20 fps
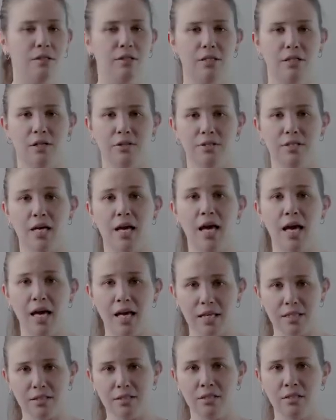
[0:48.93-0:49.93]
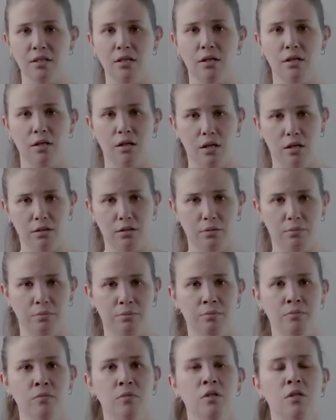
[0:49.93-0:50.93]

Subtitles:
the delta S column.